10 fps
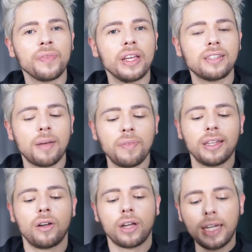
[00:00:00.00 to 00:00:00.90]
Something
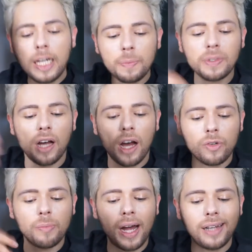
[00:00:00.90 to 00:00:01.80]
that keeps on
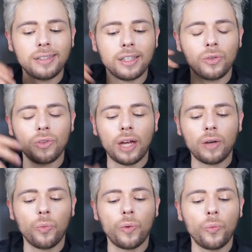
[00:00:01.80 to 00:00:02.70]
reminding you that
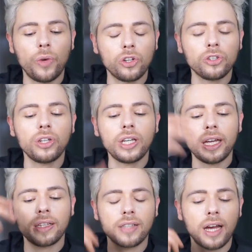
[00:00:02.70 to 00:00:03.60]
when you're looking
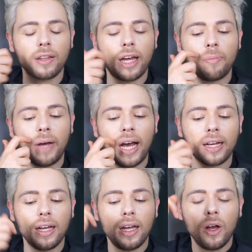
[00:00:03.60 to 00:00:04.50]
inside of that
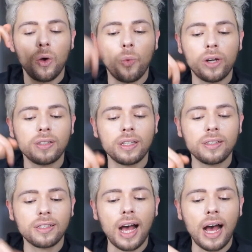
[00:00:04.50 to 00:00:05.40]
bag, what is
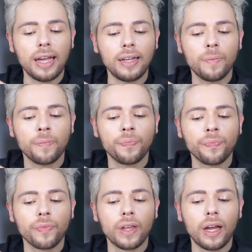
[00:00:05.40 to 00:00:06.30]
inside
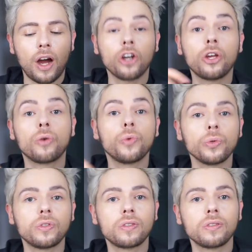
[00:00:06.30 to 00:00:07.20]
are your
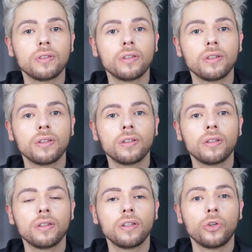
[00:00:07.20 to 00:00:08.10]
roots,
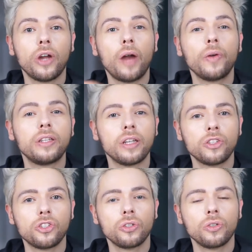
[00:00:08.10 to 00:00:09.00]
your
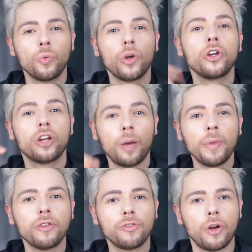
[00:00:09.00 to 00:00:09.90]
heritage, where you're
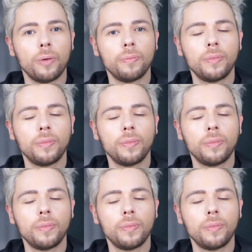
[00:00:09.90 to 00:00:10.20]
coming from.